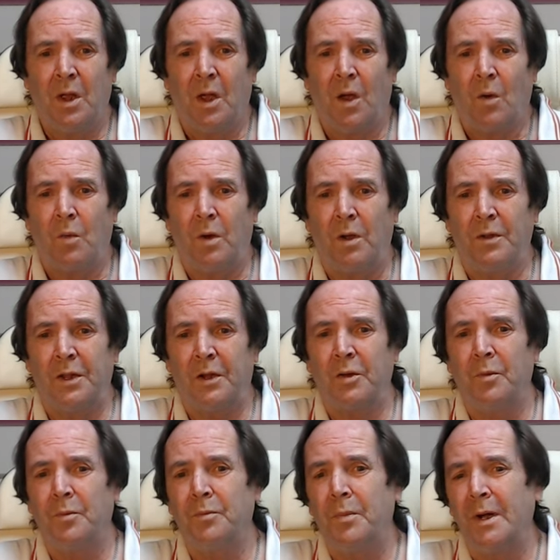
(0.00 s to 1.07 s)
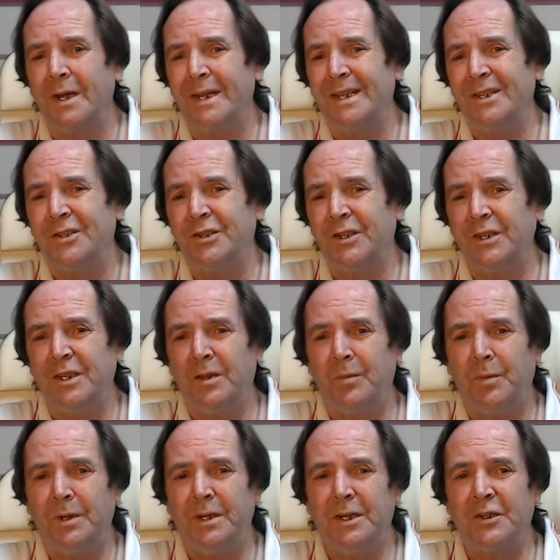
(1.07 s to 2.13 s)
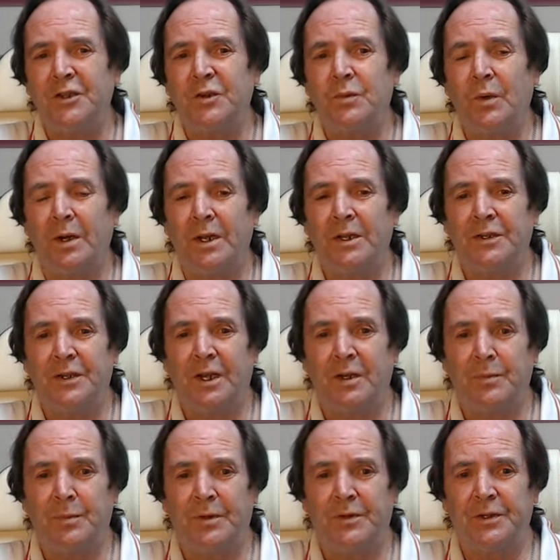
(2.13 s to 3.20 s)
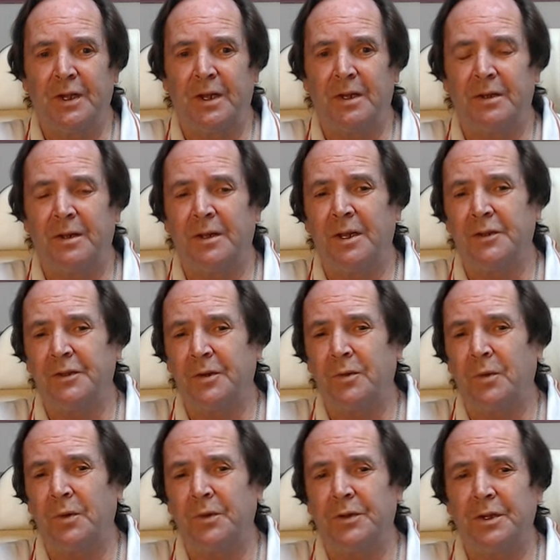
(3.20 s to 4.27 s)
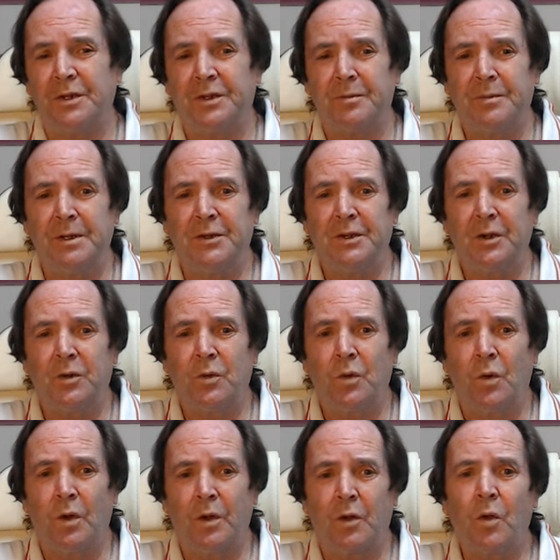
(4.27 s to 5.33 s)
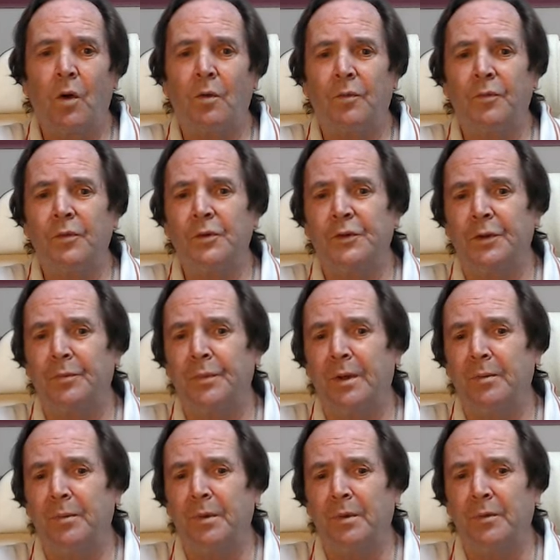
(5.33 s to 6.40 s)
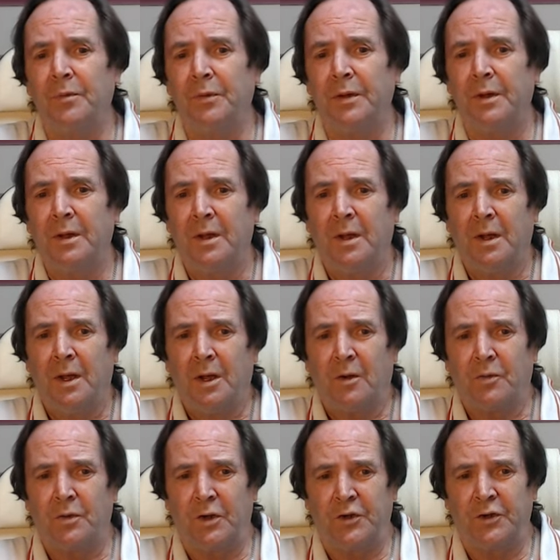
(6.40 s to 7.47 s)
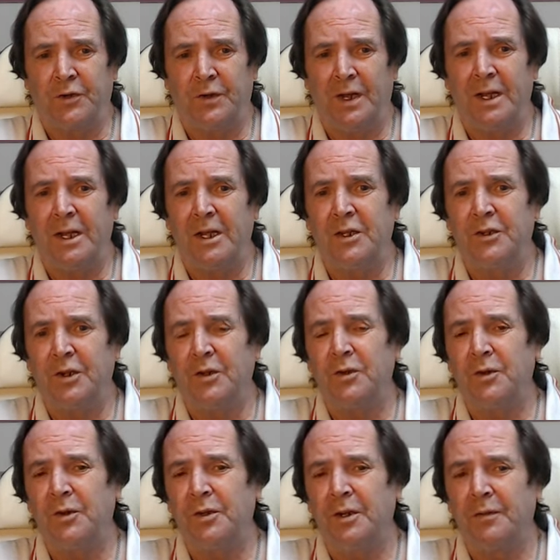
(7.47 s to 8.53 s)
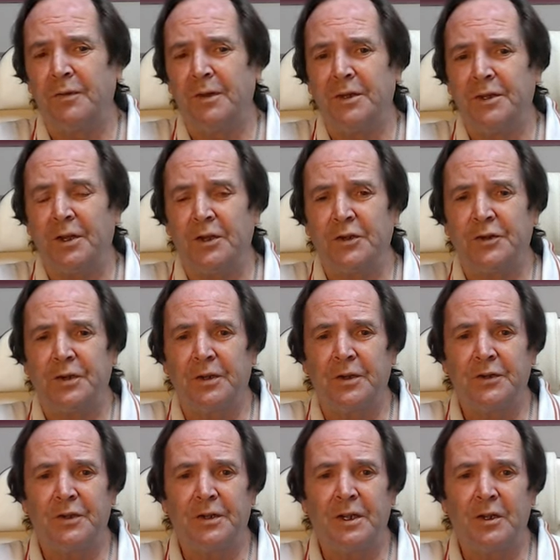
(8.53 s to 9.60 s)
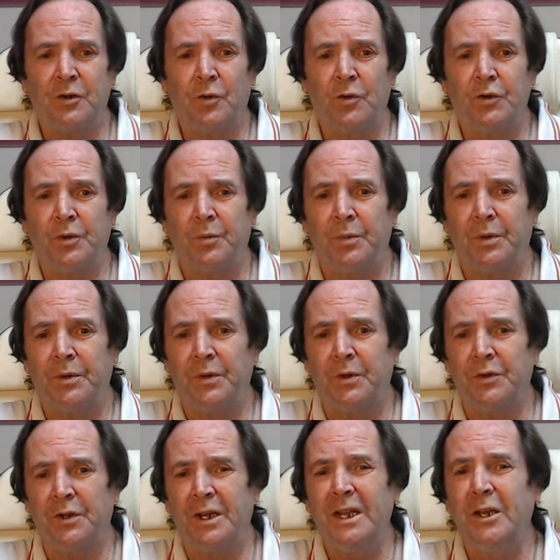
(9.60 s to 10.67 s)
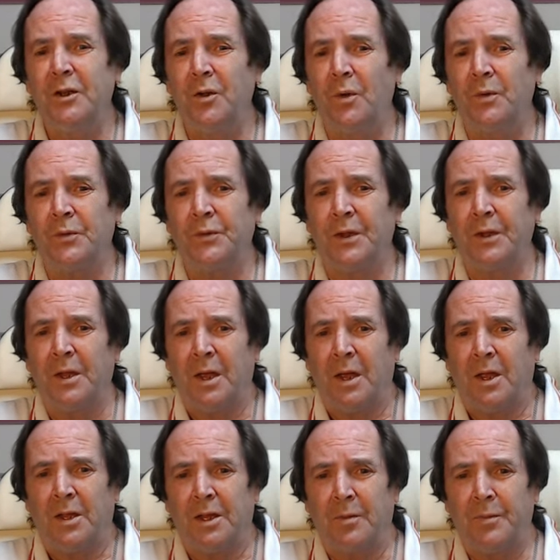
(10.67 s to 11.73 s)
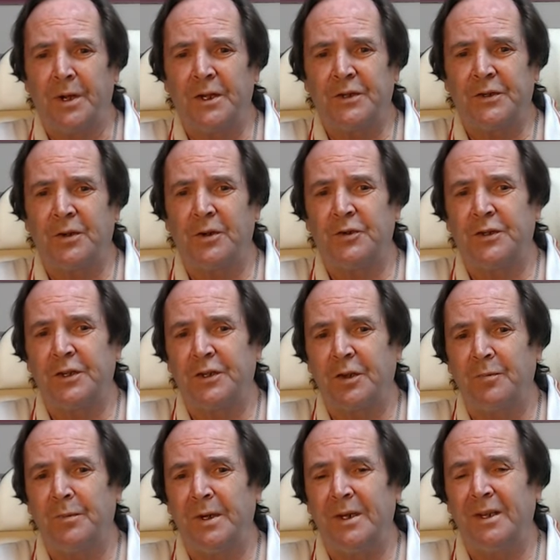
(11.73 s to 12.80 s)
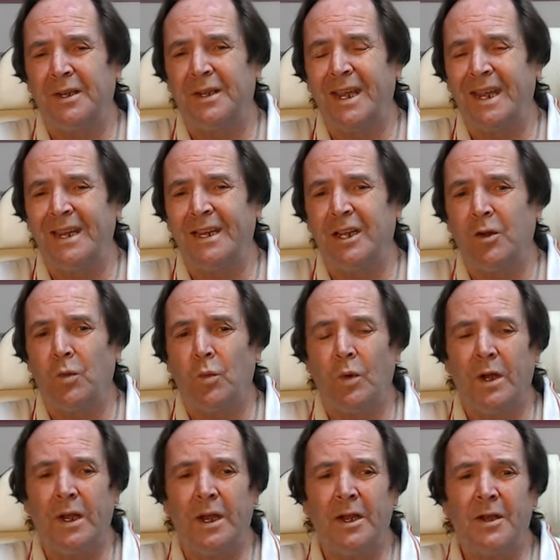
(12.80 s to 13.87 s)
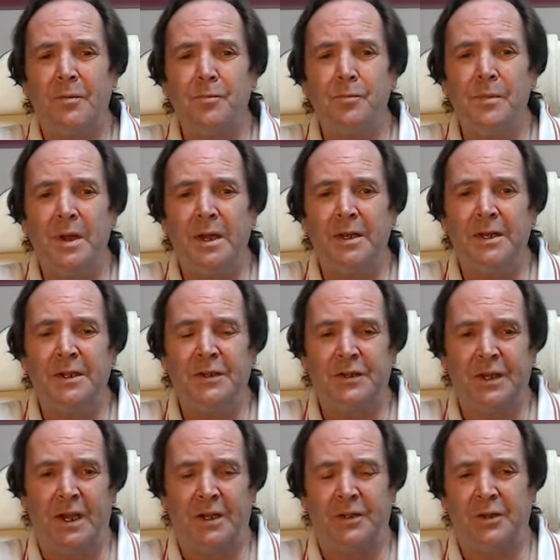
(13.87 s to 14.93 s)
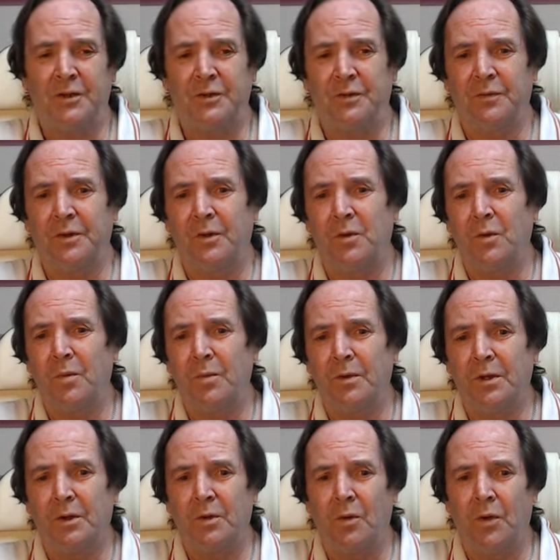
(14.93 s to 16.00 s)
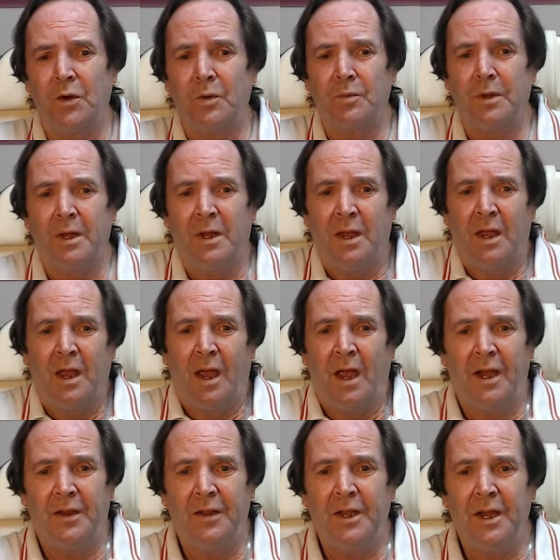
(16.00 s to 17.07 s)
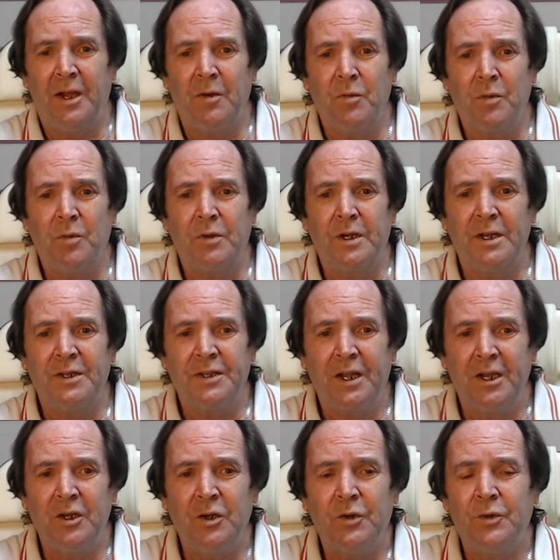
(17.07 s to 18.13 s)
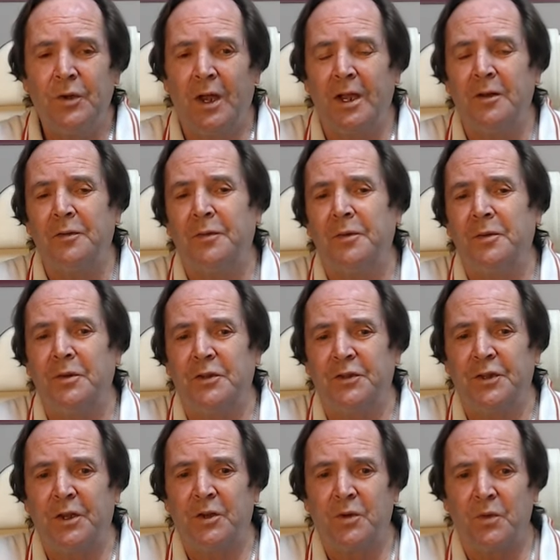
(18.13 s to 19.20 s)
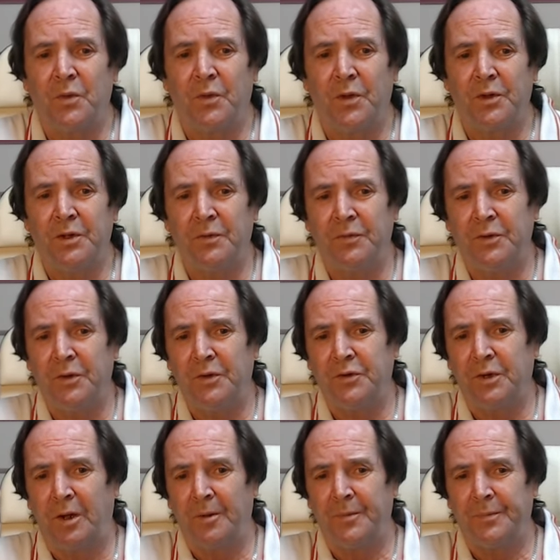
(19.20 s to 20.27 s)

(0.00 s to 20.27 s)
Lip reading: while the combined GDP is 26%, and that's according to Dmitry Korkov, who's a member of the Russian Asian Union of Industrialists and Entrepreneurs, and he notes that the BRICS countries have been gaining weight in many sectors of the global economy, and they will continue to influence the growth in the future.